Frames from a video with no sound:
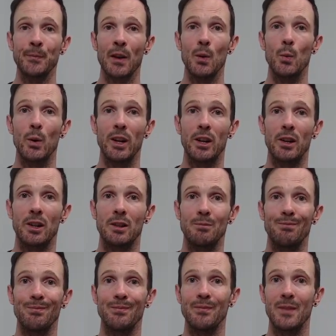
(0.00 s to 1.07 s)
where
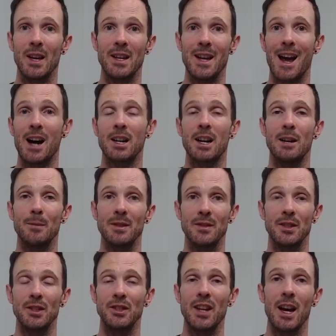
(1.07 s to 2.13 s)
an outcome is in
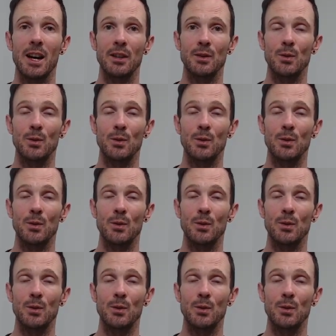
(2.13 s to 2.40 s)
doubt,